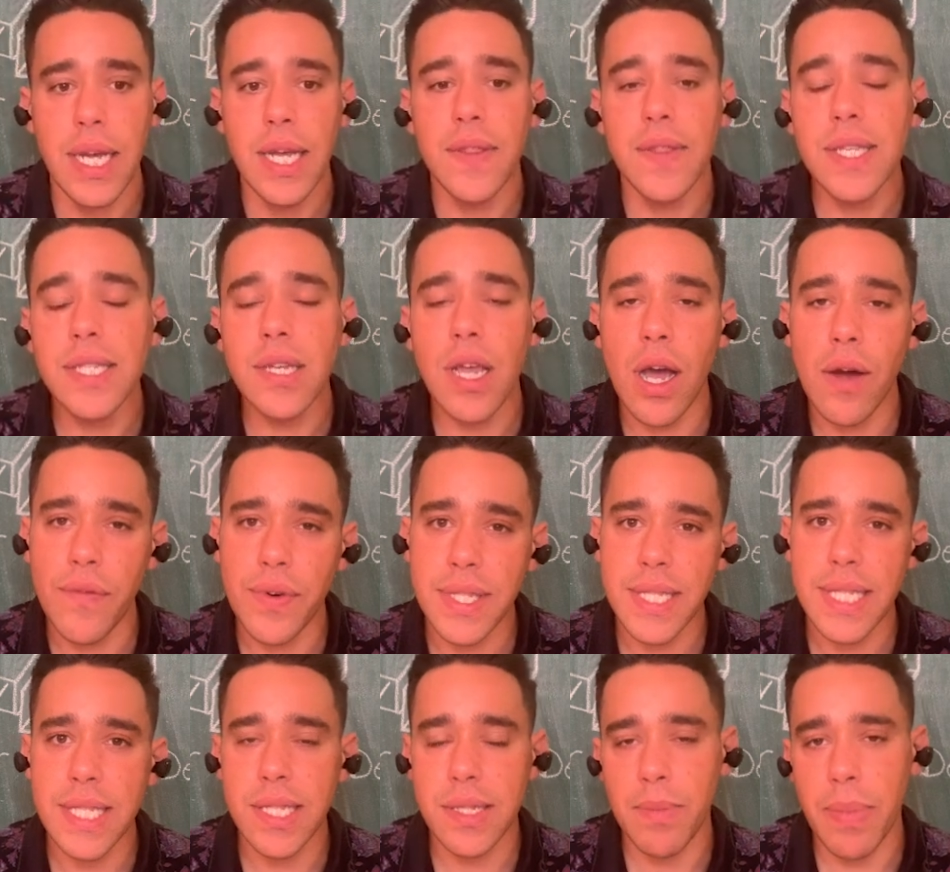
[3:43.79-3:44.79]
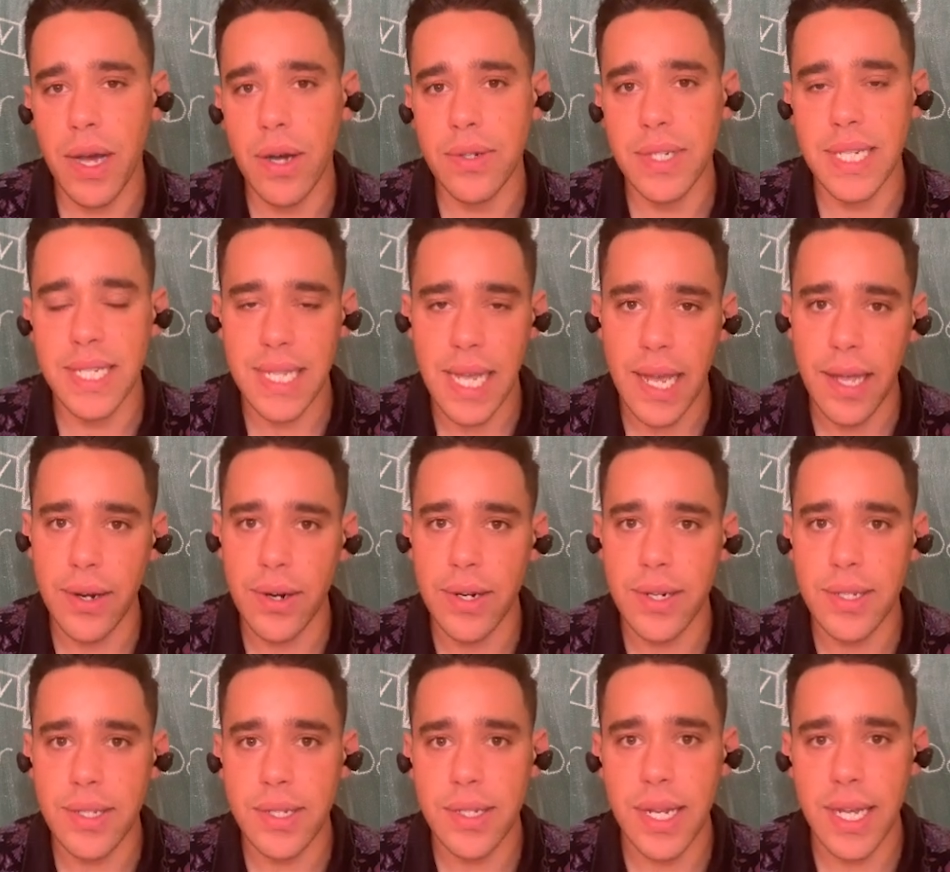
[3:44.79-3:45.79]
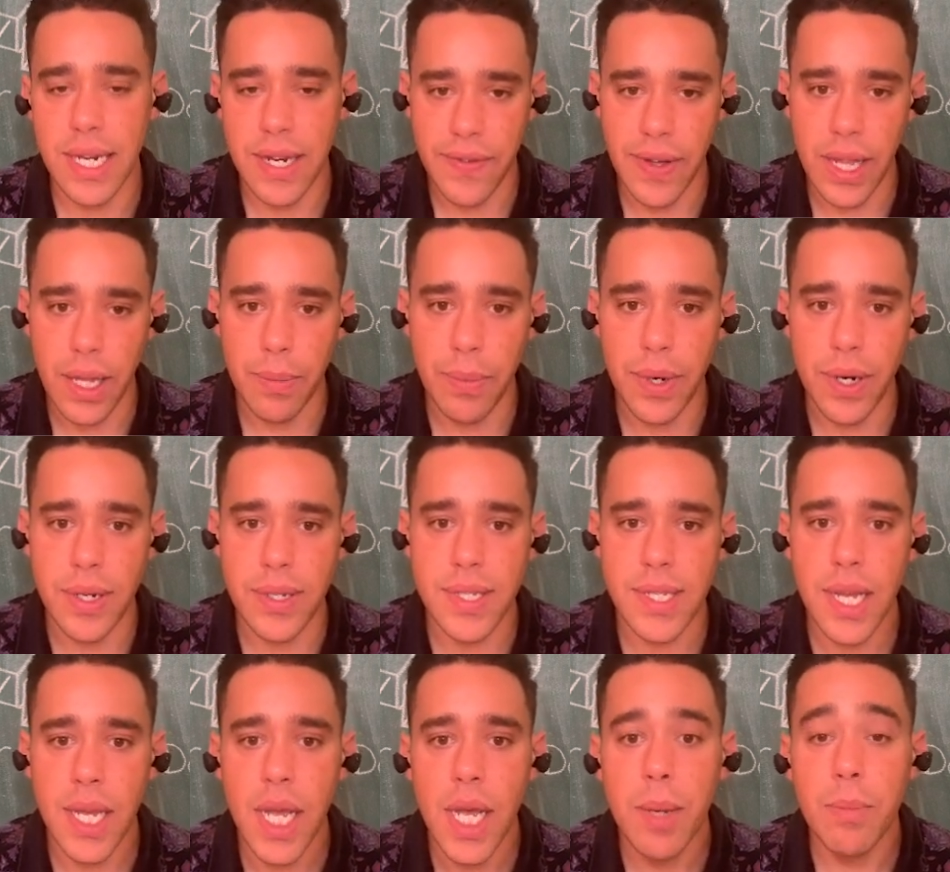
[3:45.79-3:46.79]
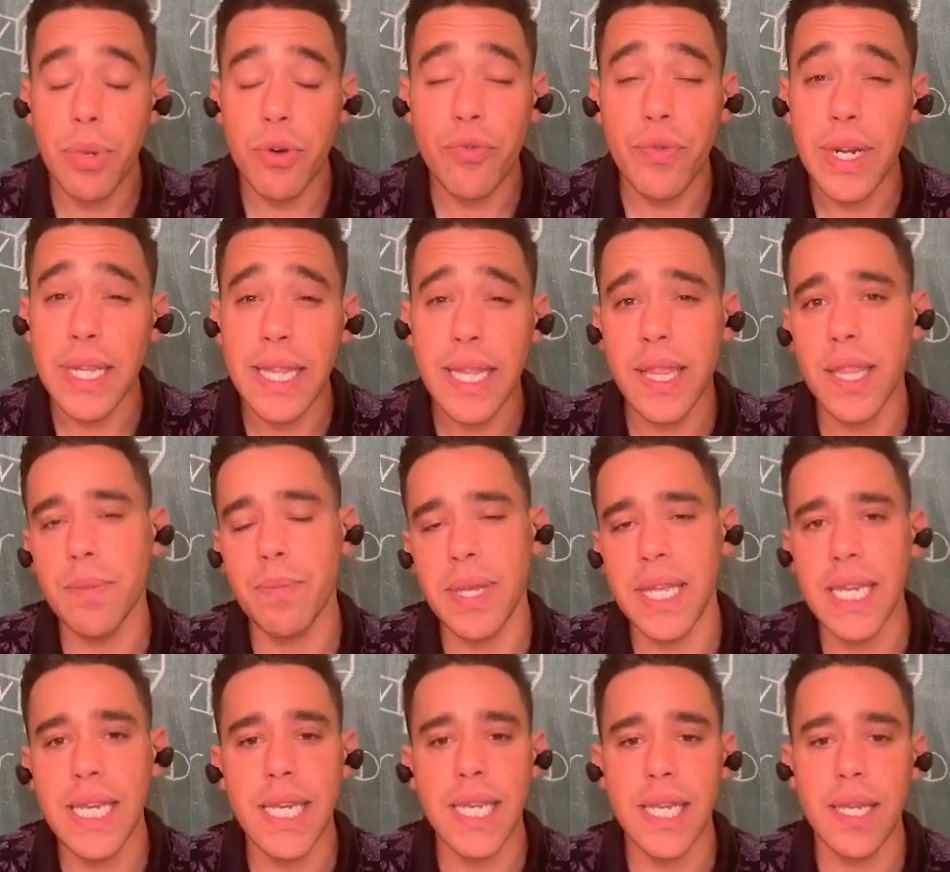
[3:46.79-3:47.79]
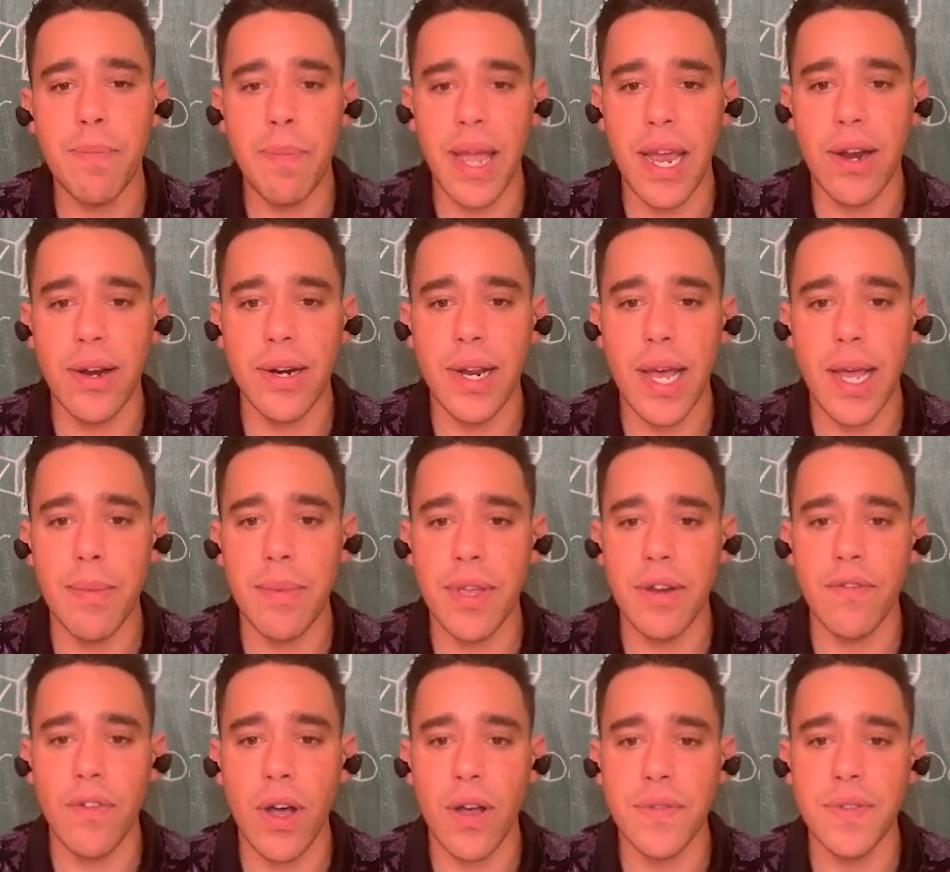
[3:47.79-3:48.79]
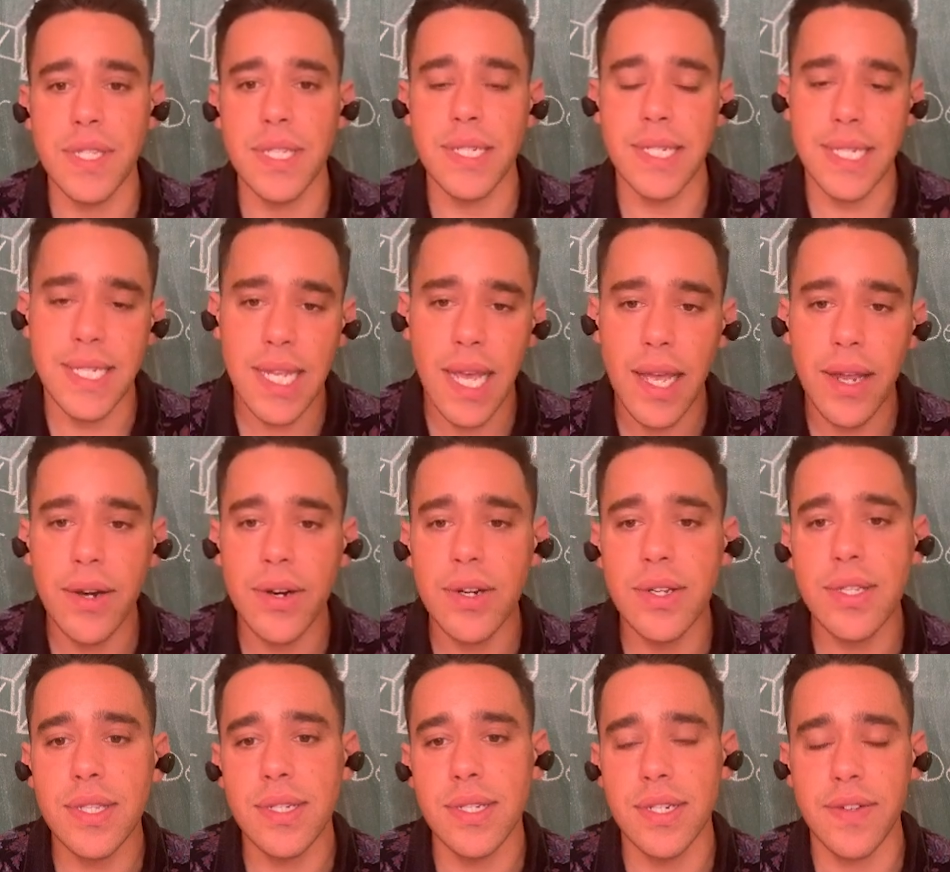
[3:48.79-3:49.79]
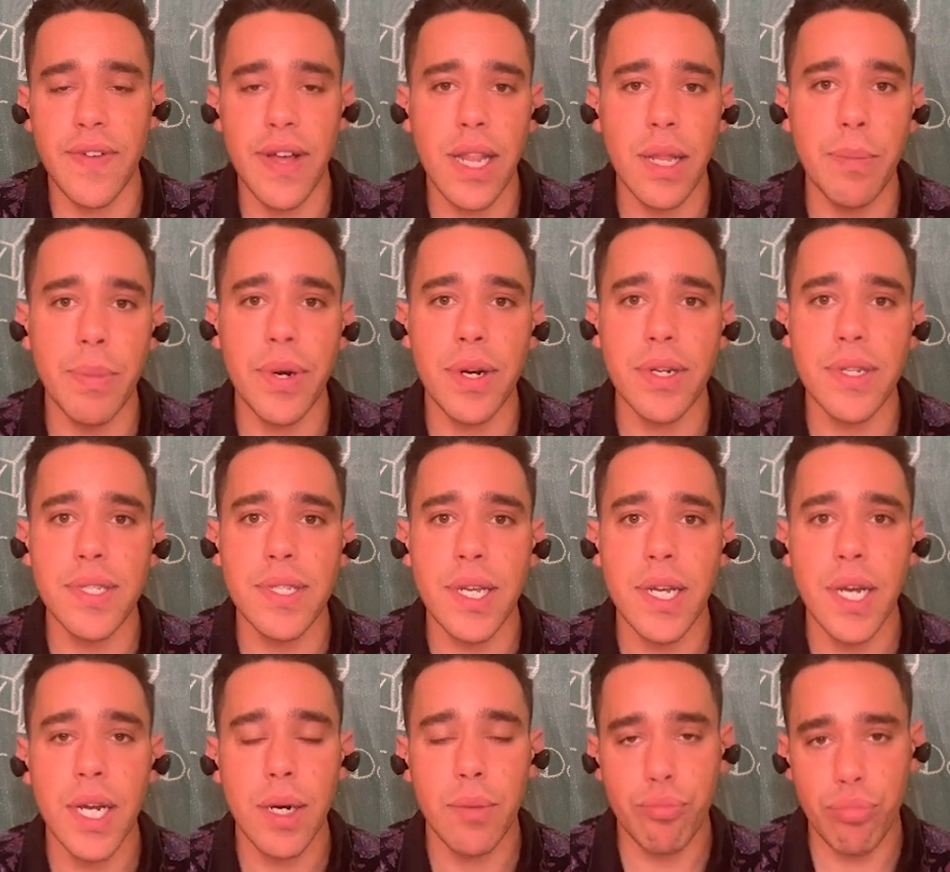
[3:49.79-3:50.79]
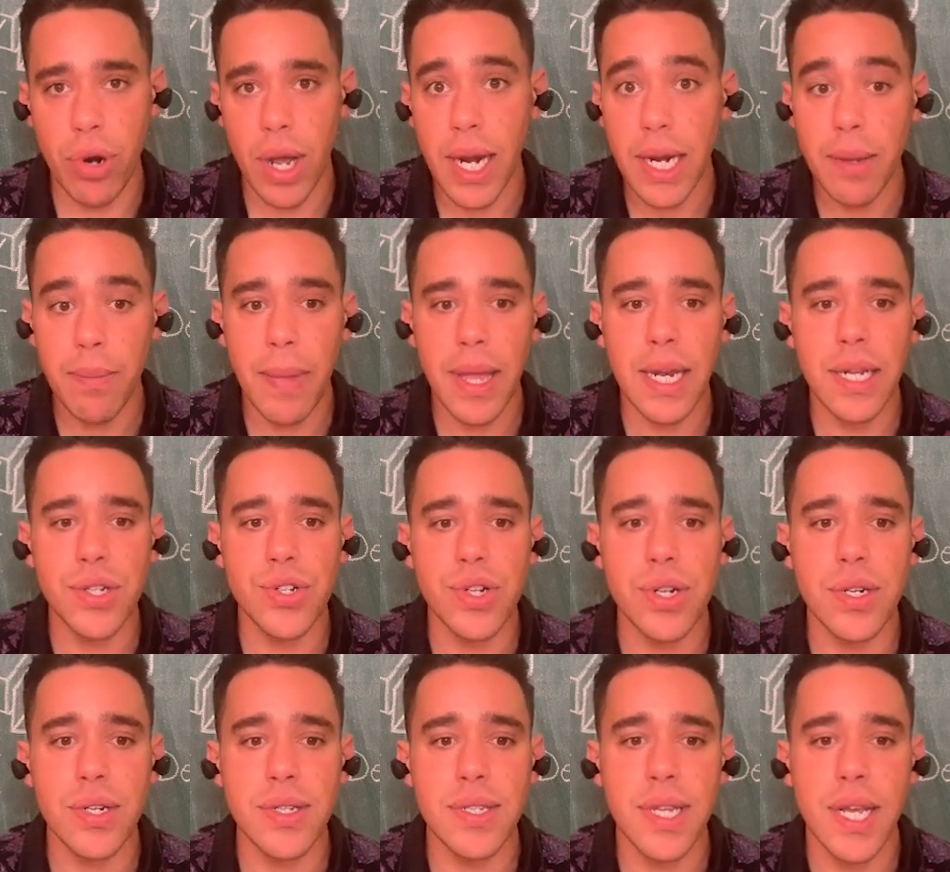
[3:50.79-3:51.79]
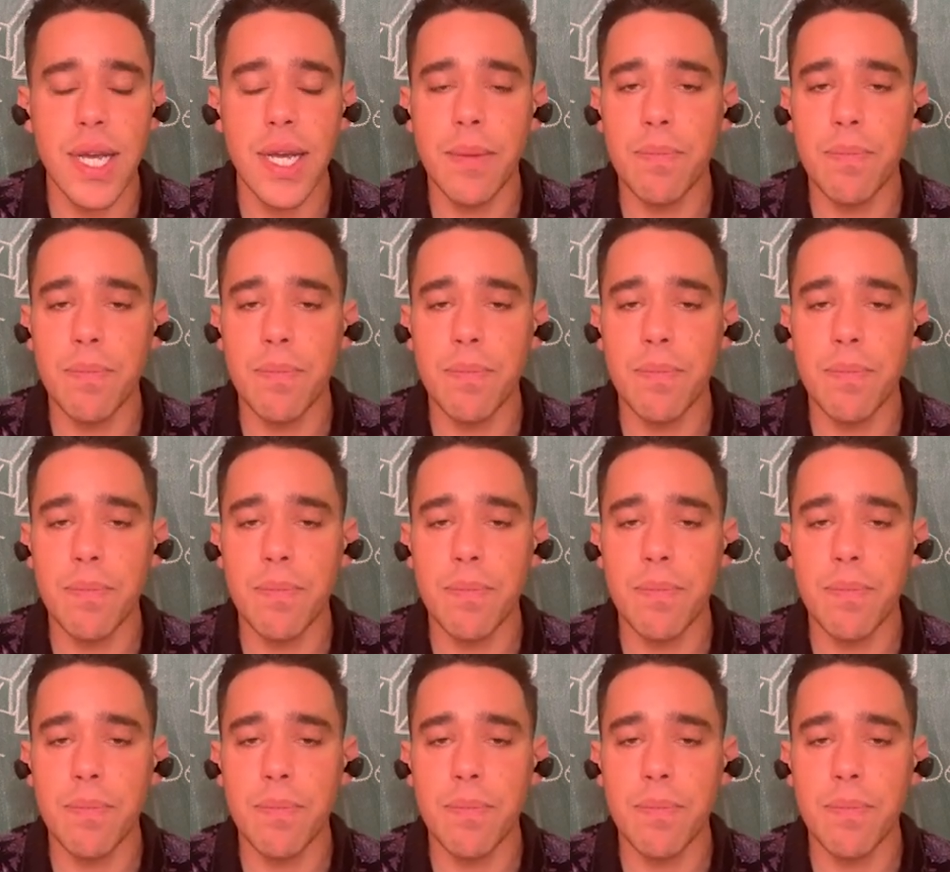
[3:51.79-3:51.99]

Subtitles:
This conference is about designers and developers, but really the BDD paradigm involves designers, developers, product managers,